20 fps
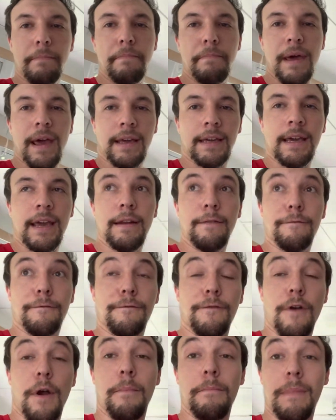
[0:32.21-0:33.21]
picking
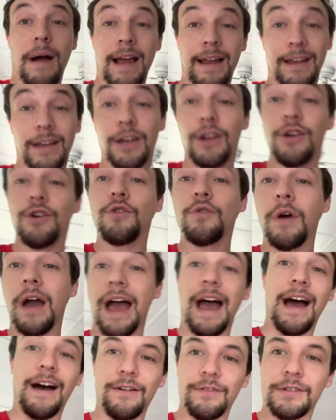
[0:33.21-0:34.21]
from my new
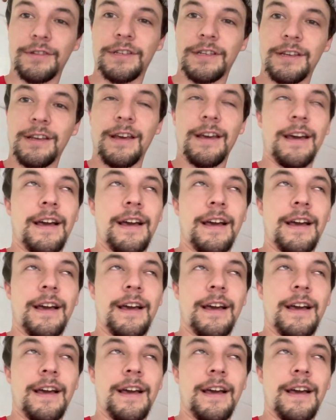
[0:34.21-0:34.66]
house